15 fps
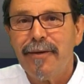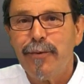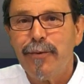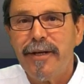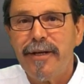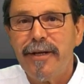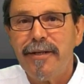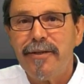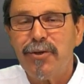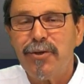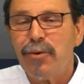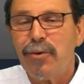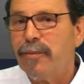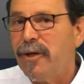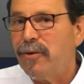We
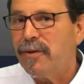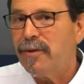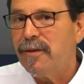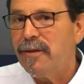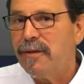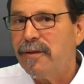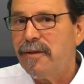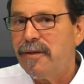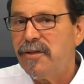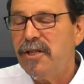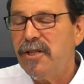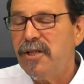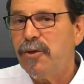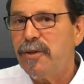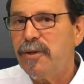talk about
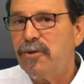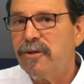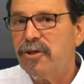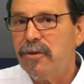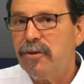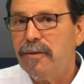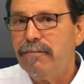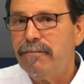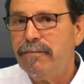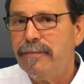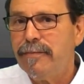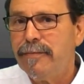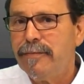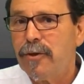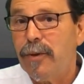sequence control
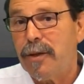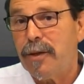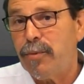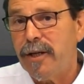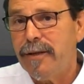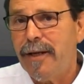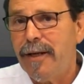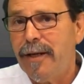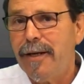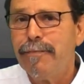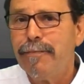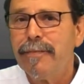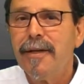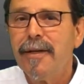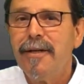quite plainly.
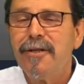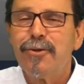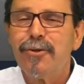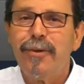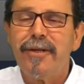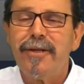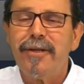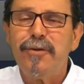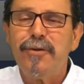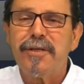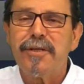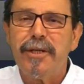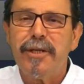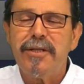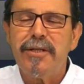So I'll give
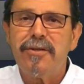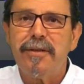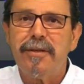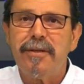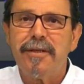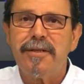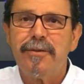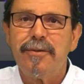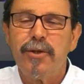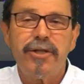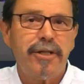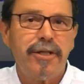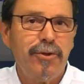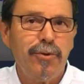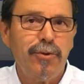you some insights, what
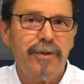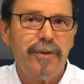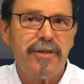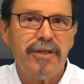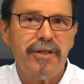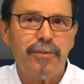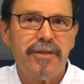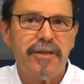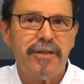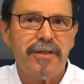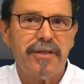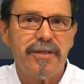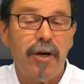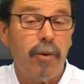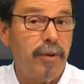you can do with
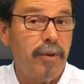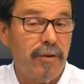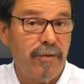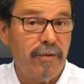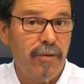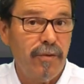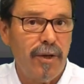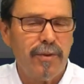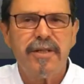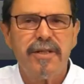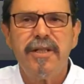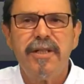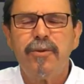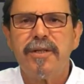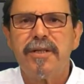sequences, how powerful our
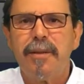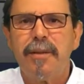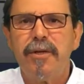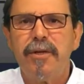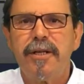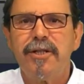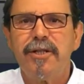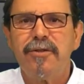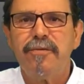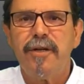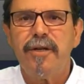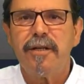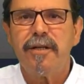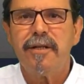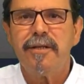sequence application
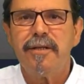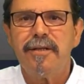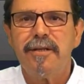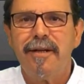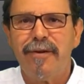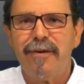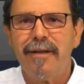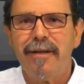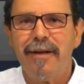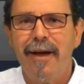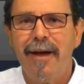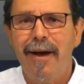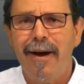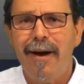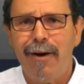finally is, and
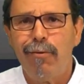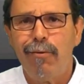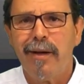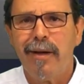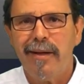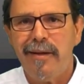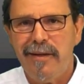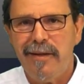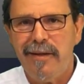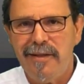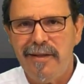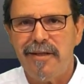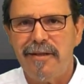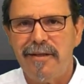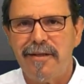finally, how
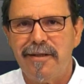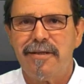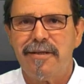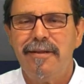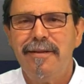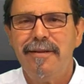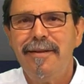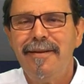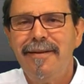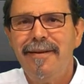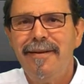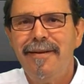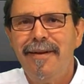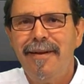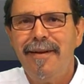easy it is.
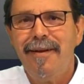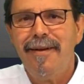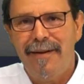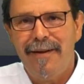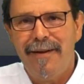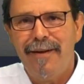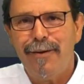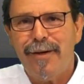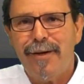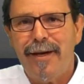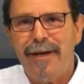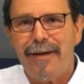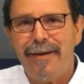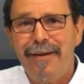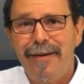
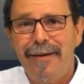Okay.